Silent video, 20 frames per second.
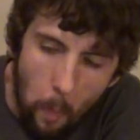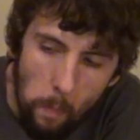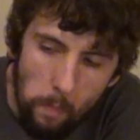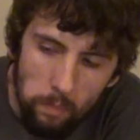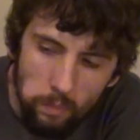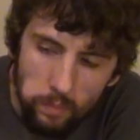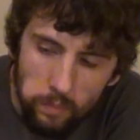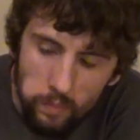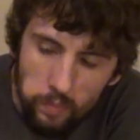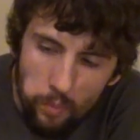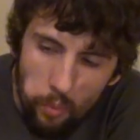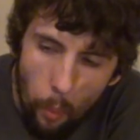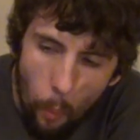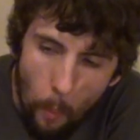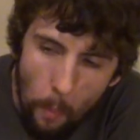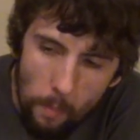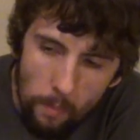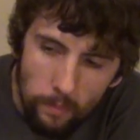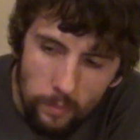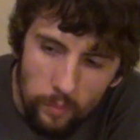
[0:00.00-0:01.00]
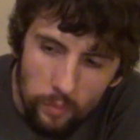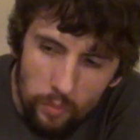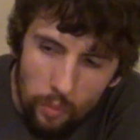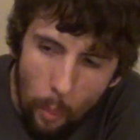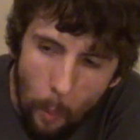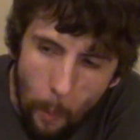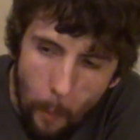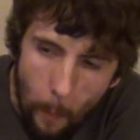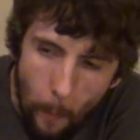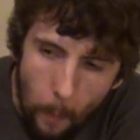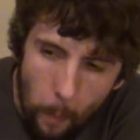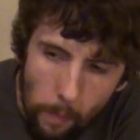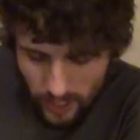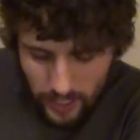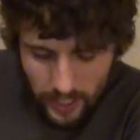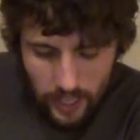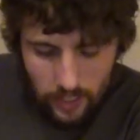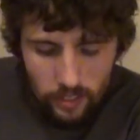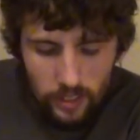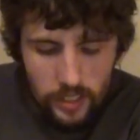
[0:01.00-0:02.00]
Hmm. I
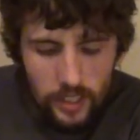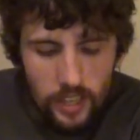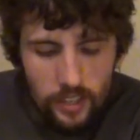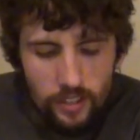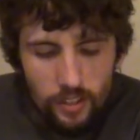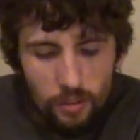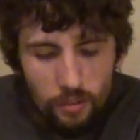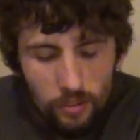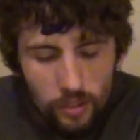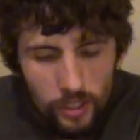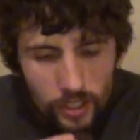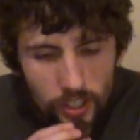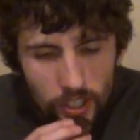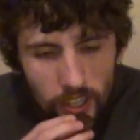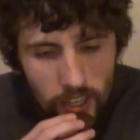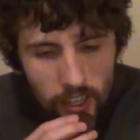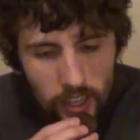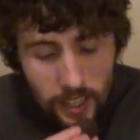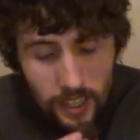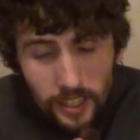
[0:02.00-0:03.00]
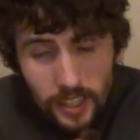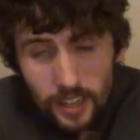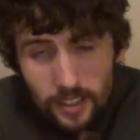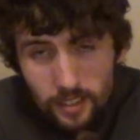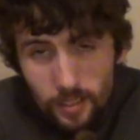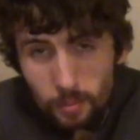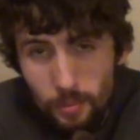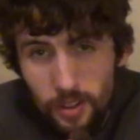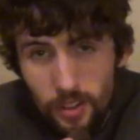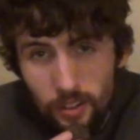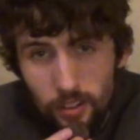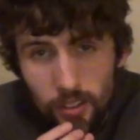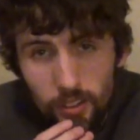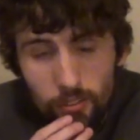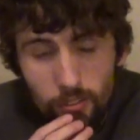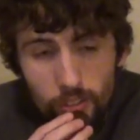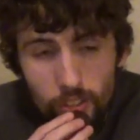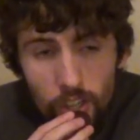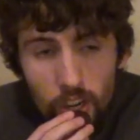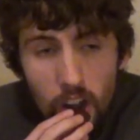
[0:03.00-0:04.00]
can't really taste the orange. I can taste the mint, that's
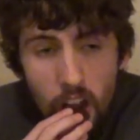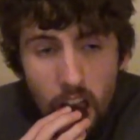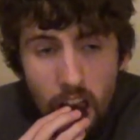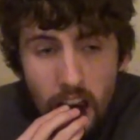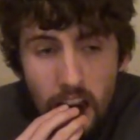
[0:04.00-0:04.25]
for sure.